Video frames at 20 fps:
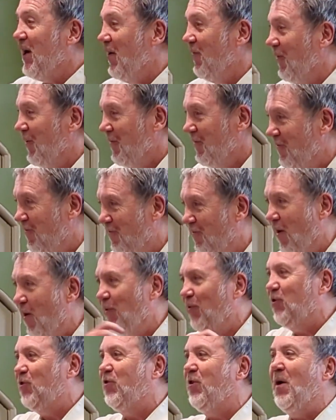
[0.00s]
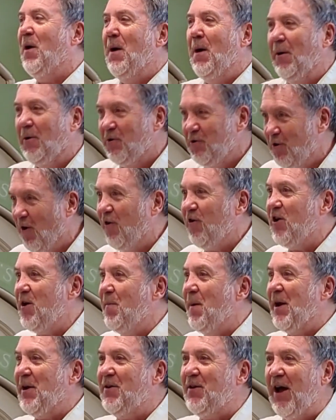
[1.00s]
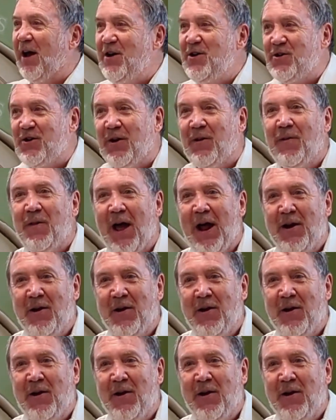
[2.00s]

given false documentation,